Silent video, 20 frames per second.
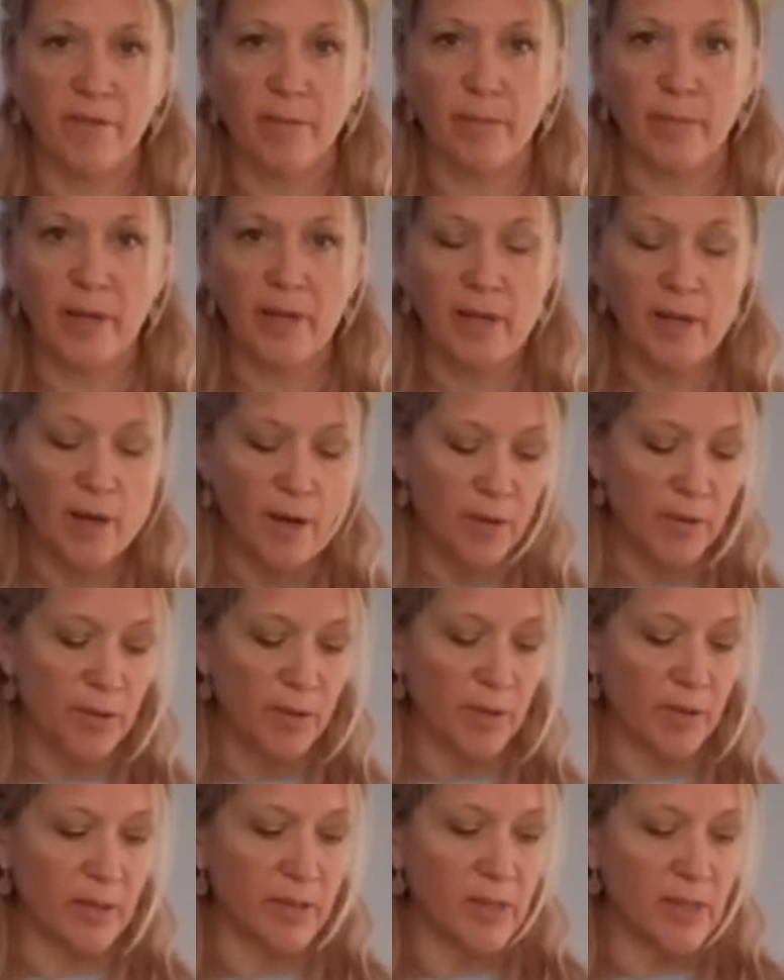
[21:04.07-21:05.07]
and below, you
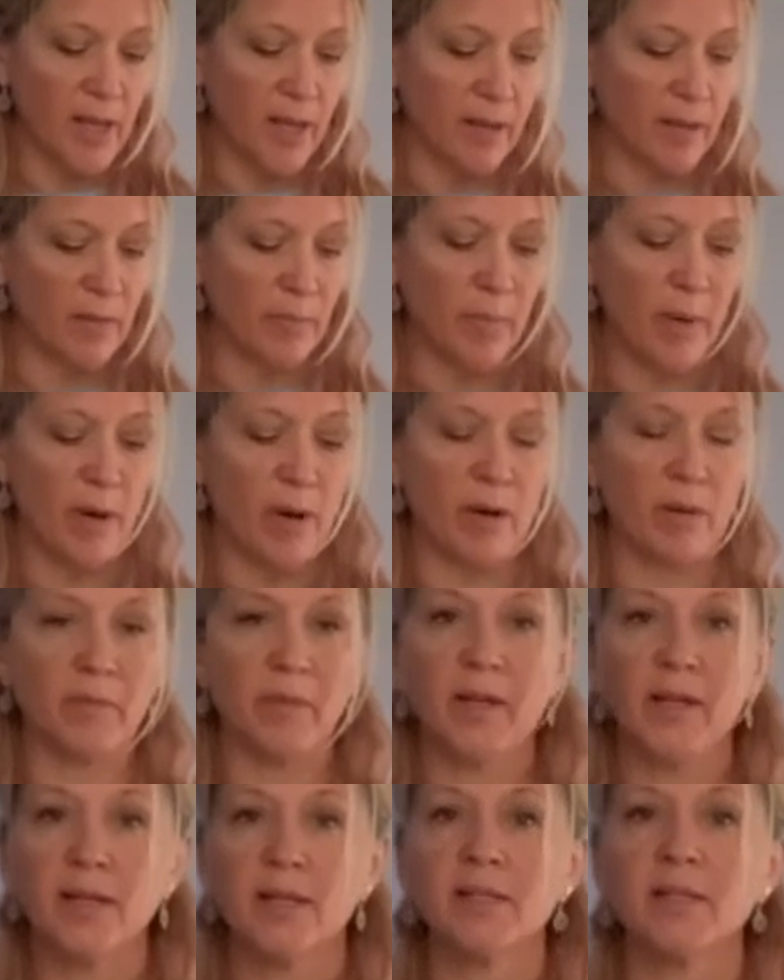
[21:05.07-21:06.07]
can take the palm
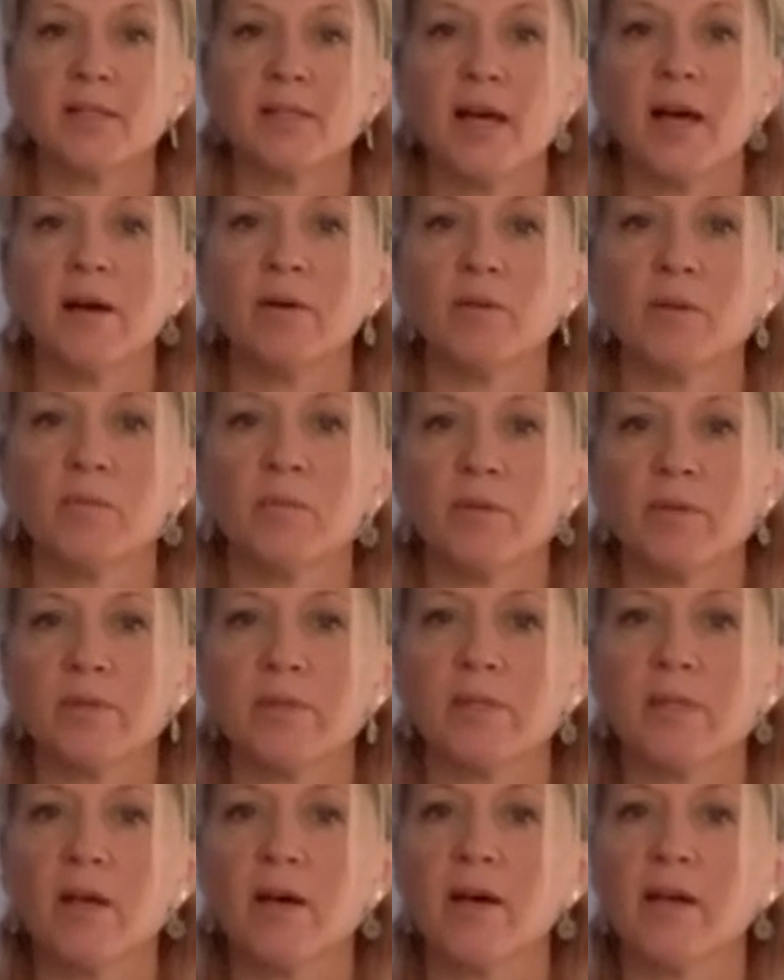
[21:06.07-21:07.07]
down on one
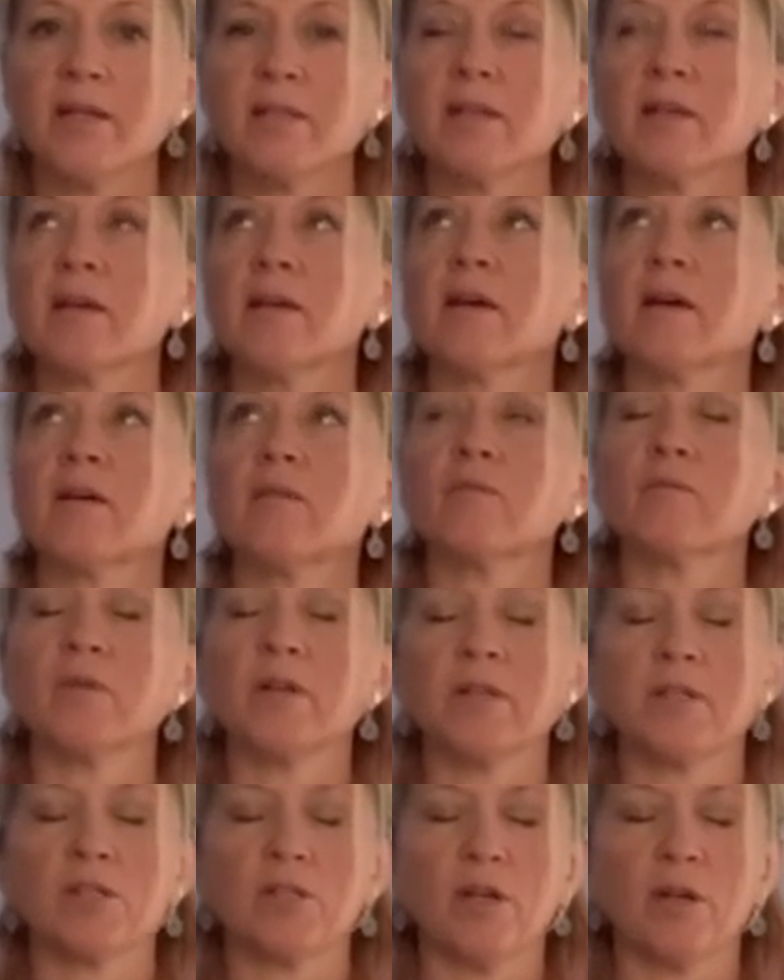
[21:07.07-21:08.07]
side and
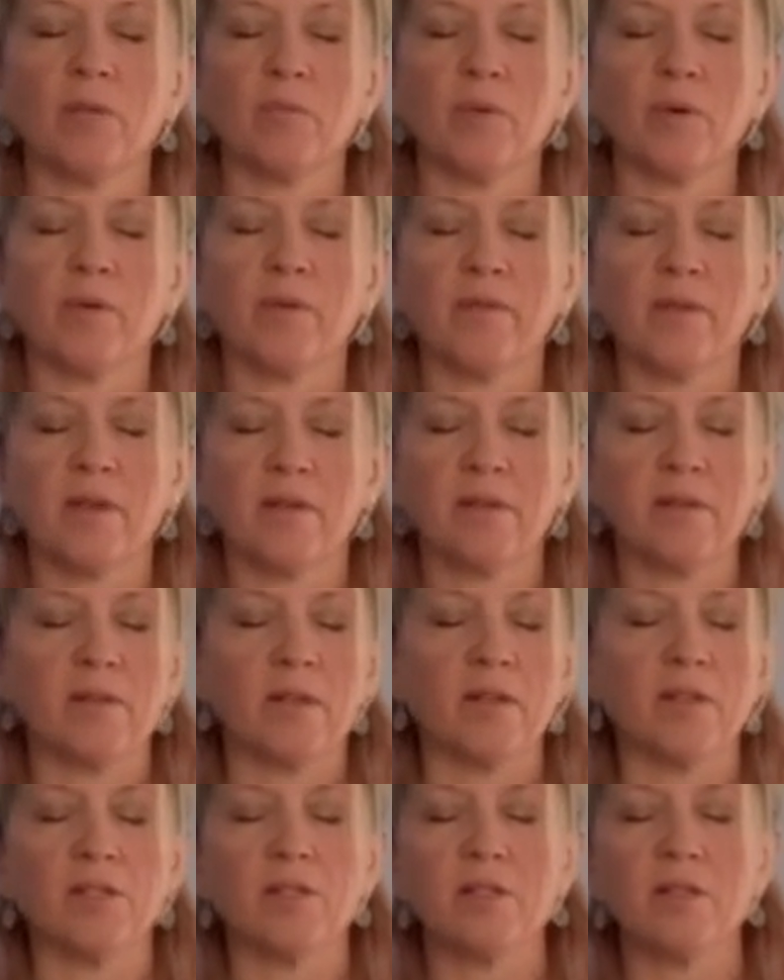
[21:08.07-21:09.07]
reach up on the other
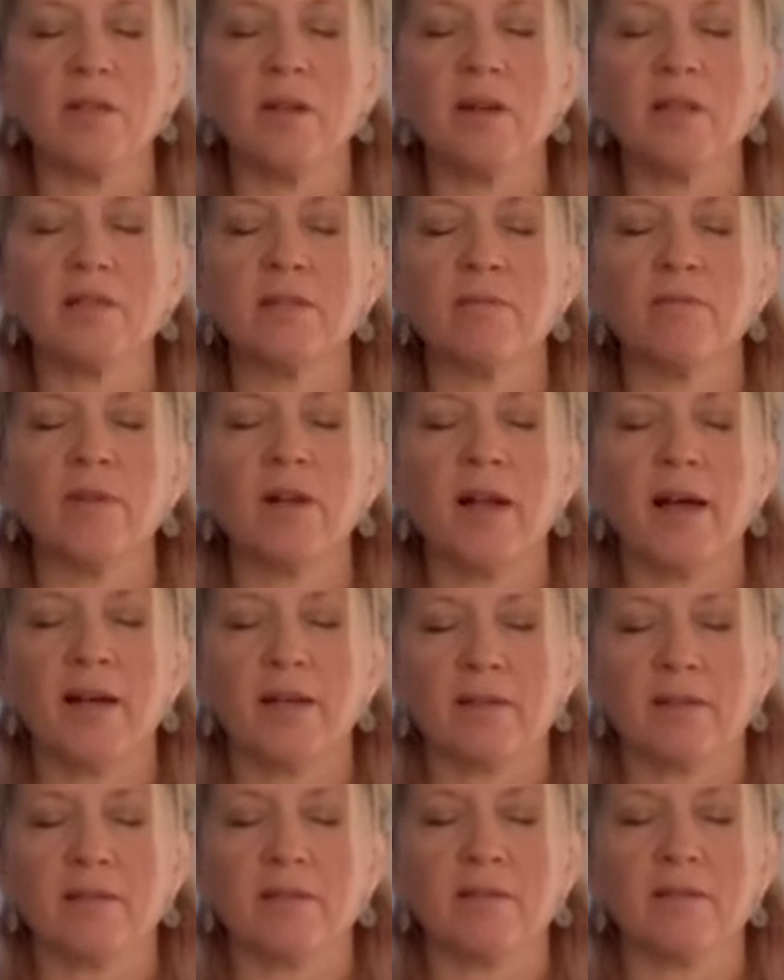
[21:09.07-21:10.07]
side. Just nice and
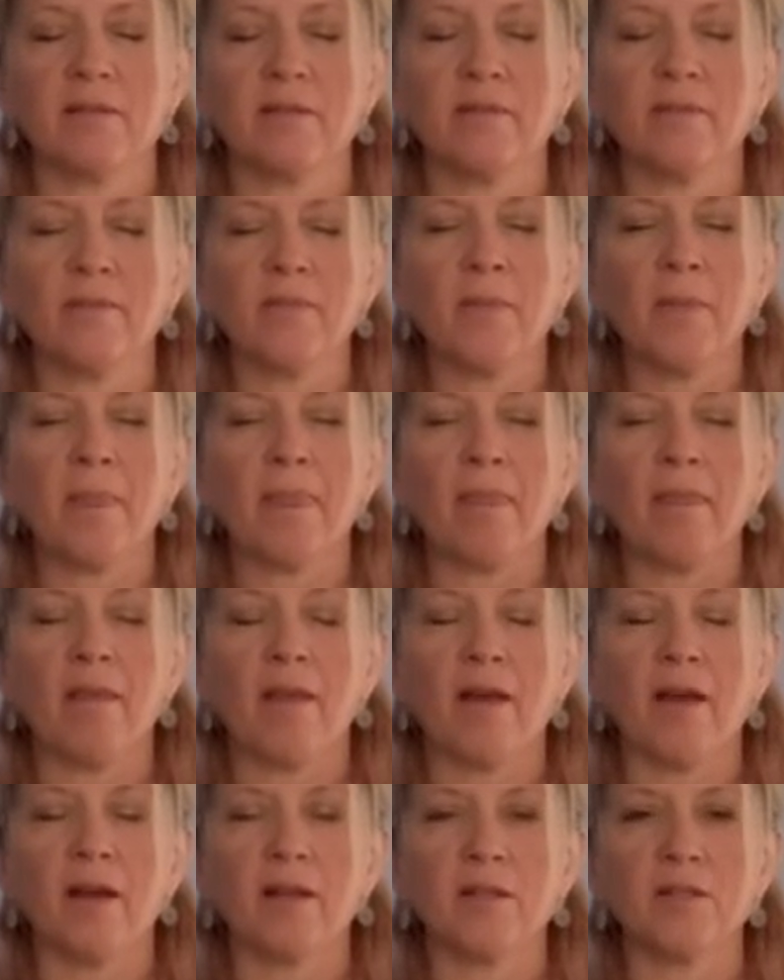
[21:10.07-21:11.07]
relaxed,
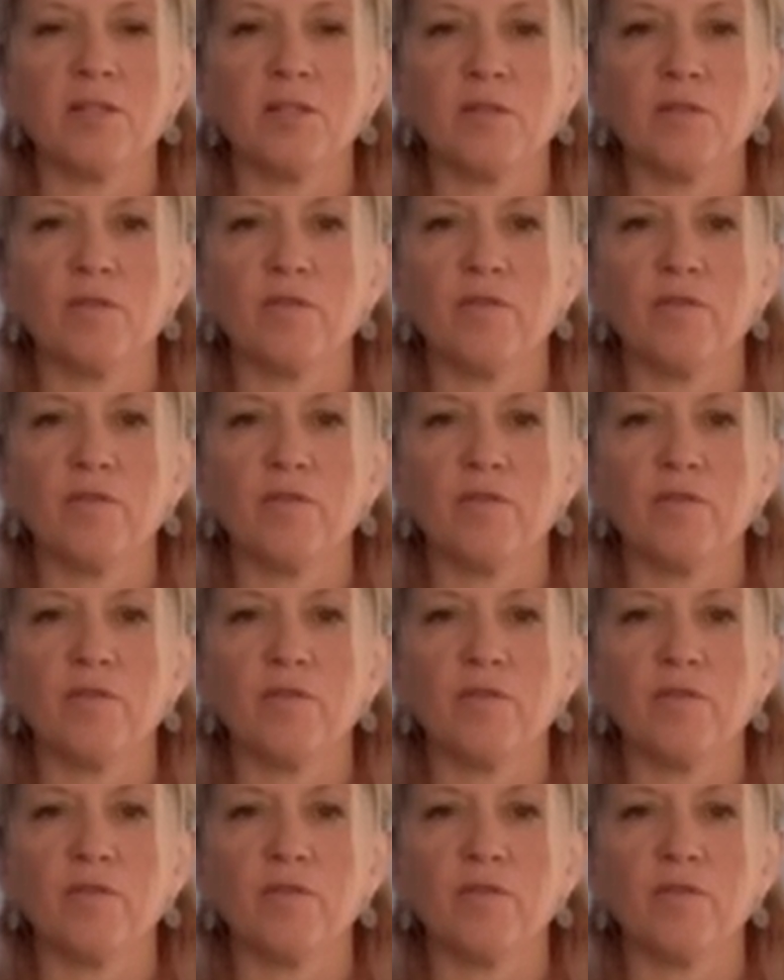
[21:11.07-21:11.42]
and just